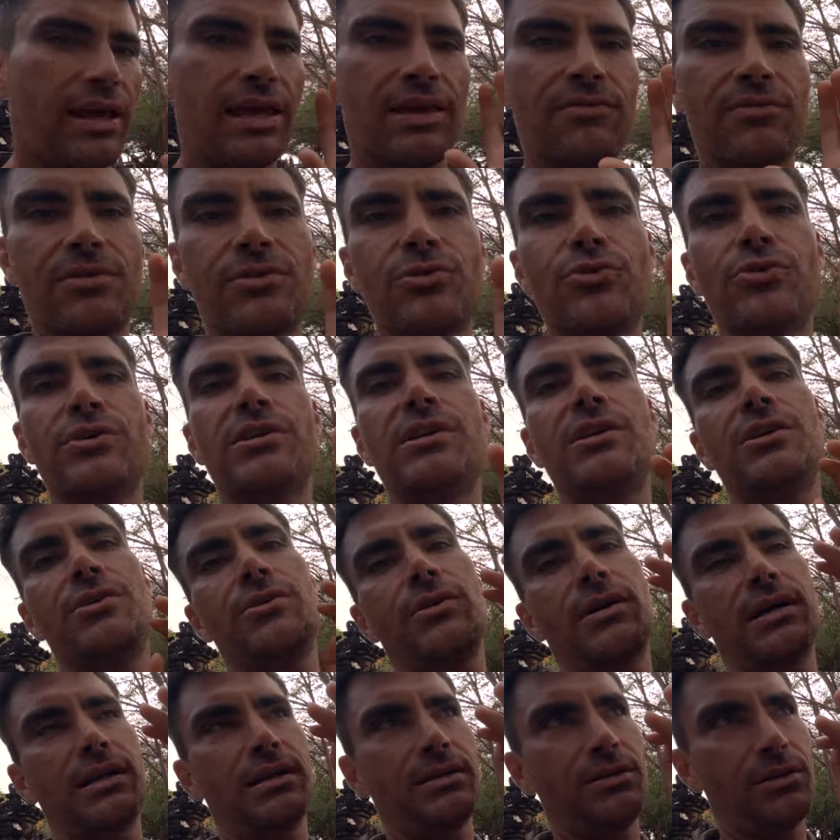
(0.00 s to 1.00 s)
like even talking to
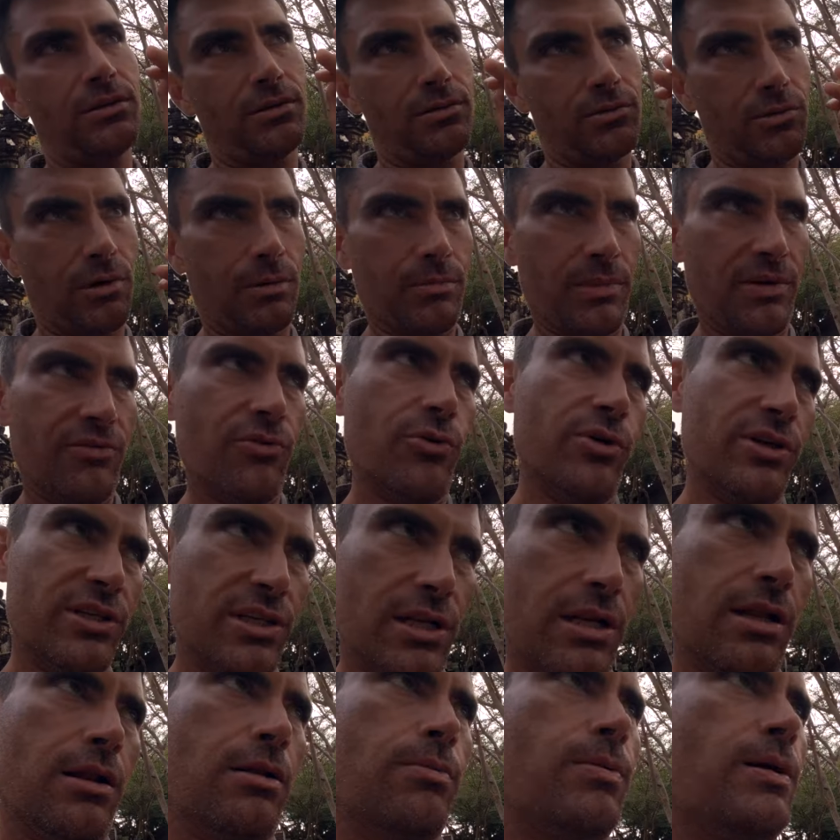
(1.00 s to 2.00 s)
you, I should drop my
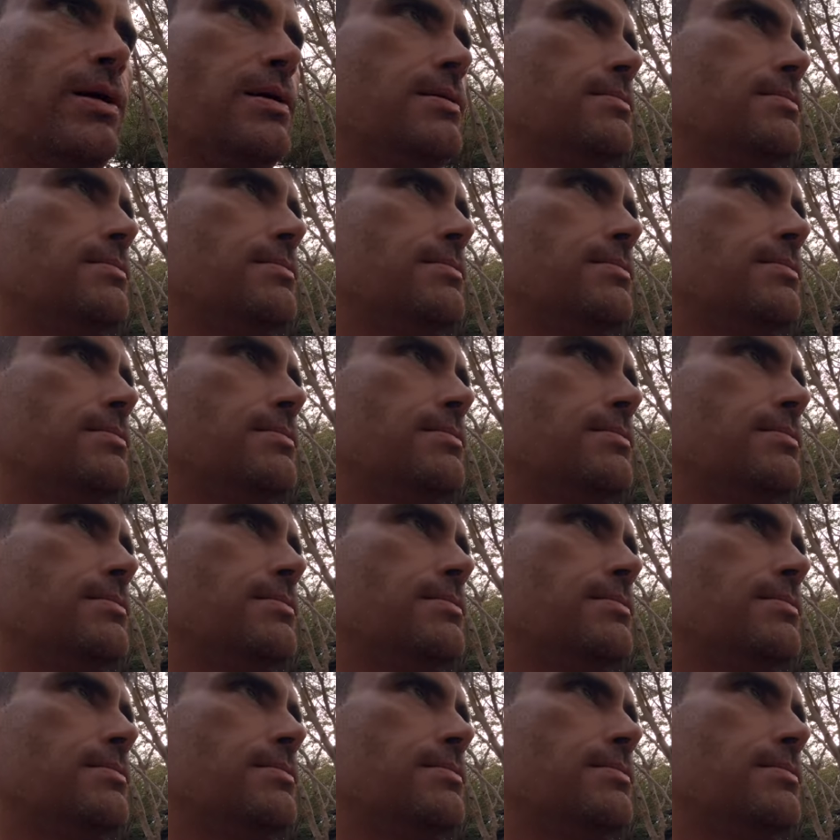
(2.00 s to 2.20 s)
voice a little bit.